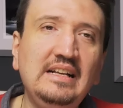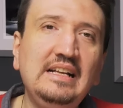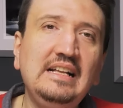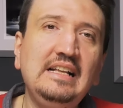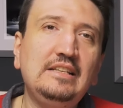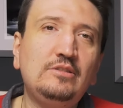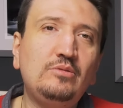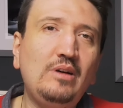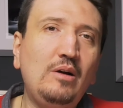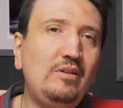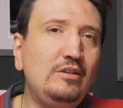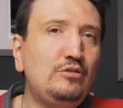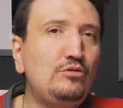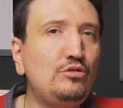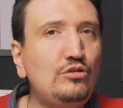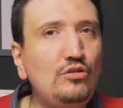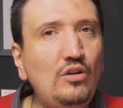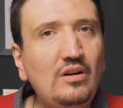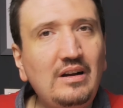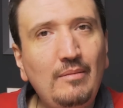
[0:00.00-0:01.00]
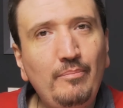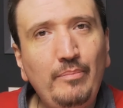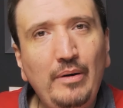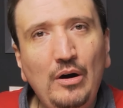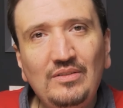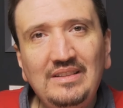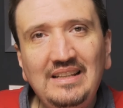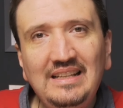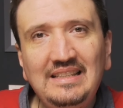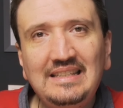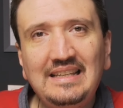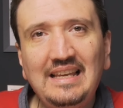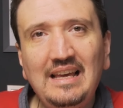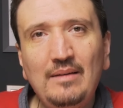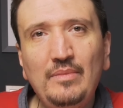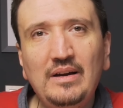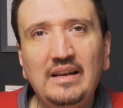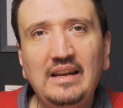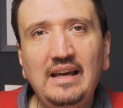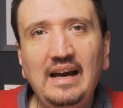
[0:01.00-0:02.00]
So I want to talk about this
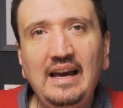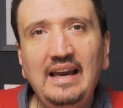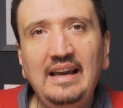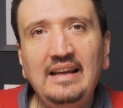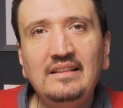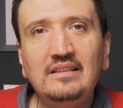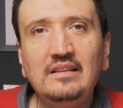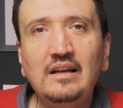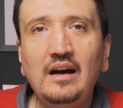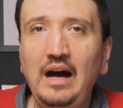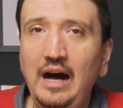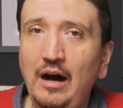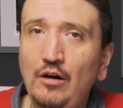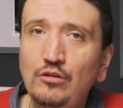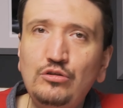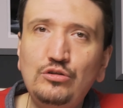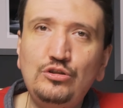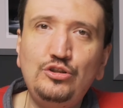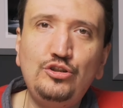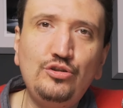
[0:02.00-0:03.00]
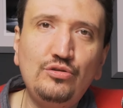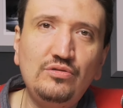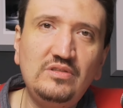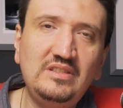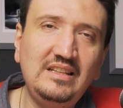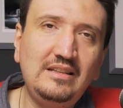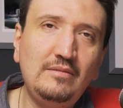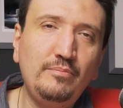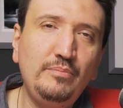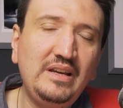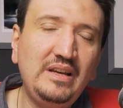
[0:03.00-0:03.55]
camera and how to choose it,